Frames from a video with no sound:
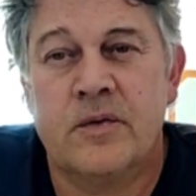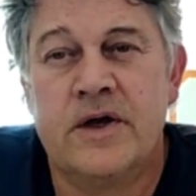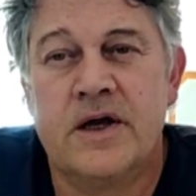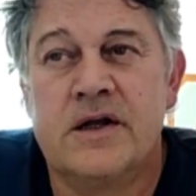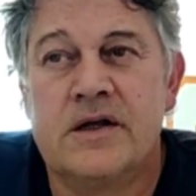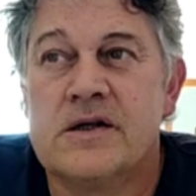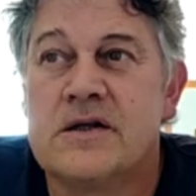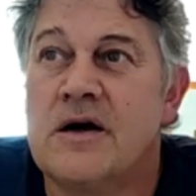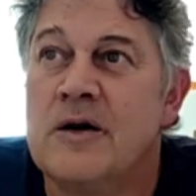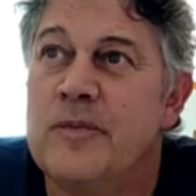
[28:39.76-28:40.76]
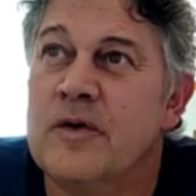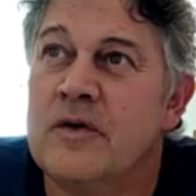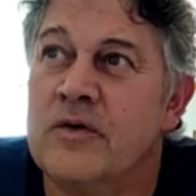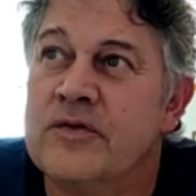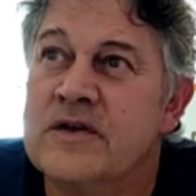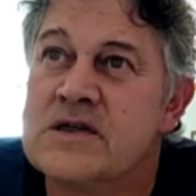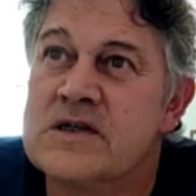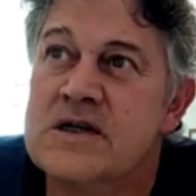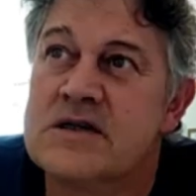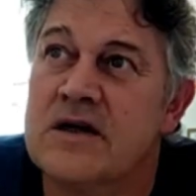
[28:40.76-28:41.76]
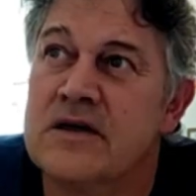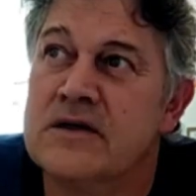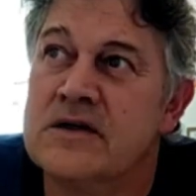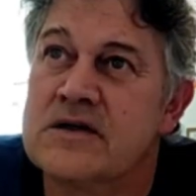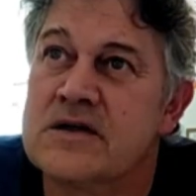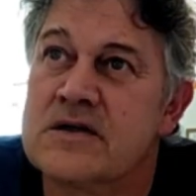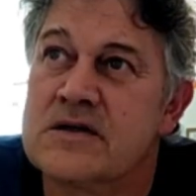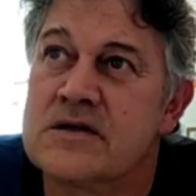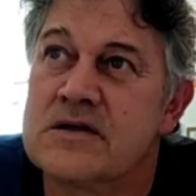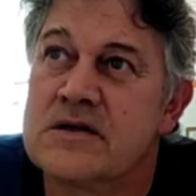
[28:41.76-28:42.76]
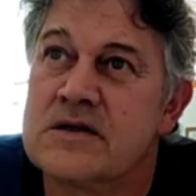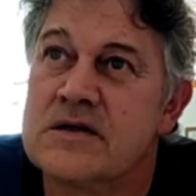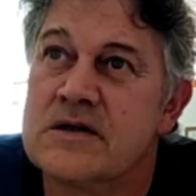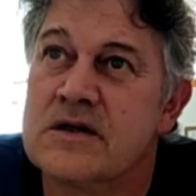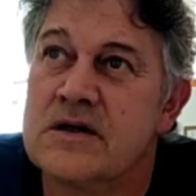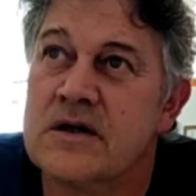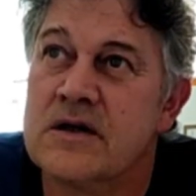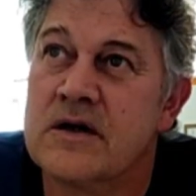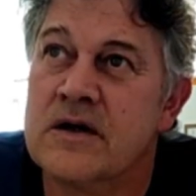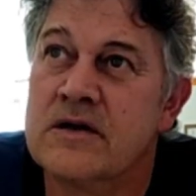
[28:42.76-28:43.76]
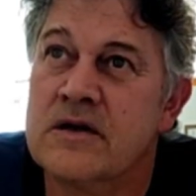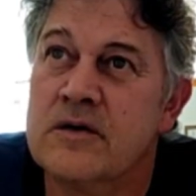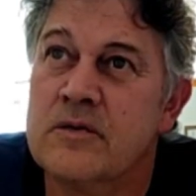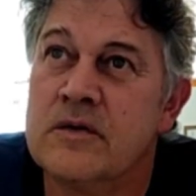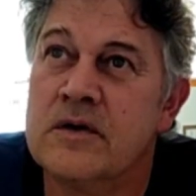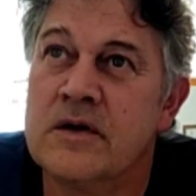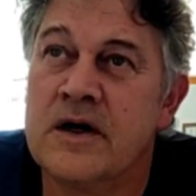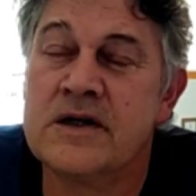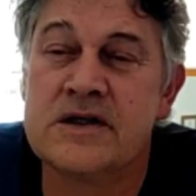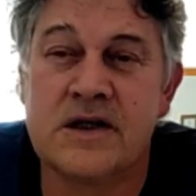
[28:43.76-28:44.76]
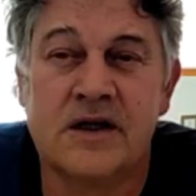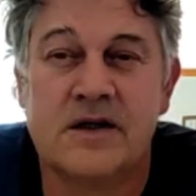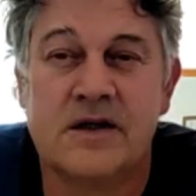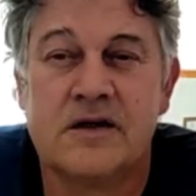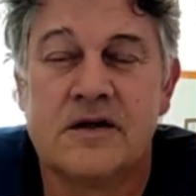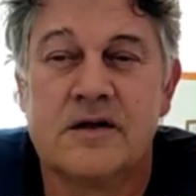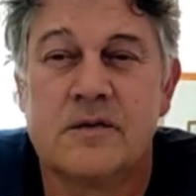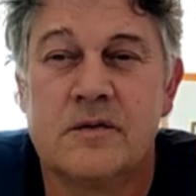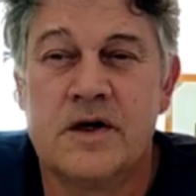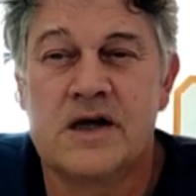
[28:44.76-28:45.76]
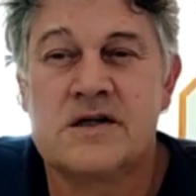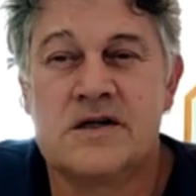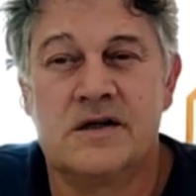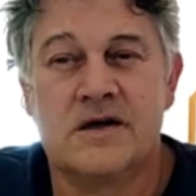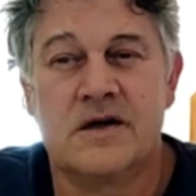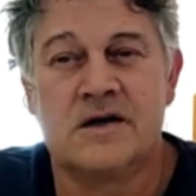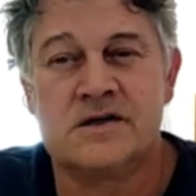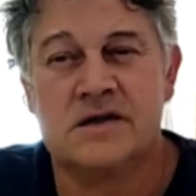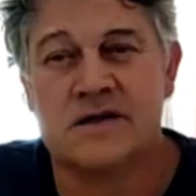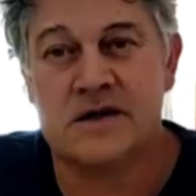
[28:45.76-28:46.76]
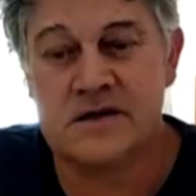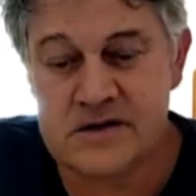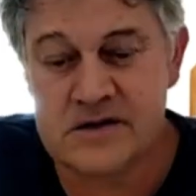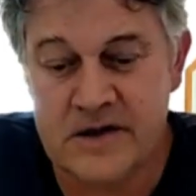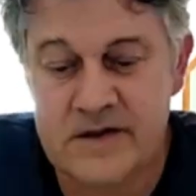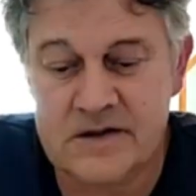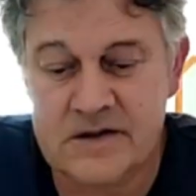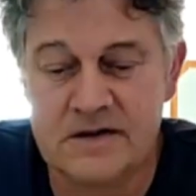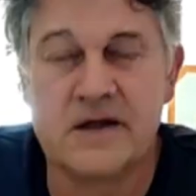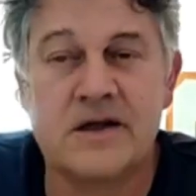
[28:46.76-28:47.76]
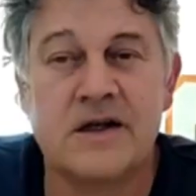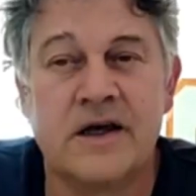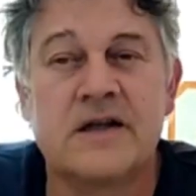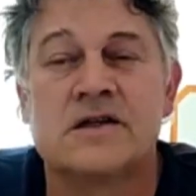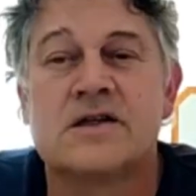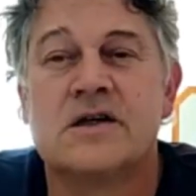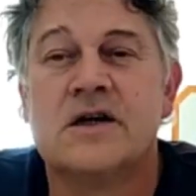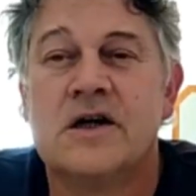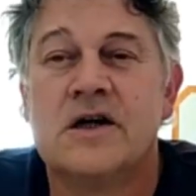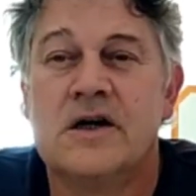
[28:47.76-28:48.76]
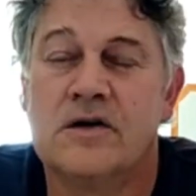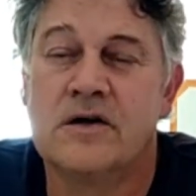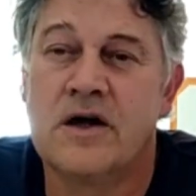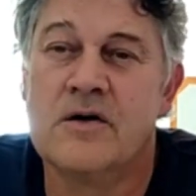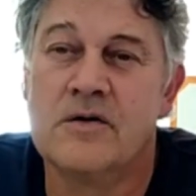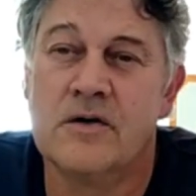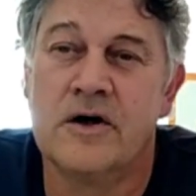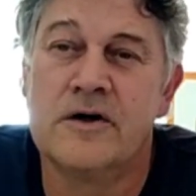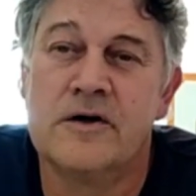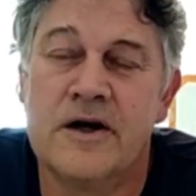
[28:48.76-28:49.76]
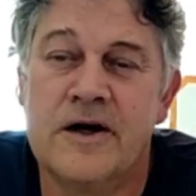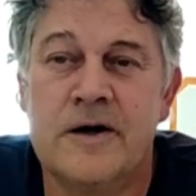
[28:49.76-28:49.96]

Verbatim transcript: we ended up of the 600, I think 90 were actually the guys that they elected to go on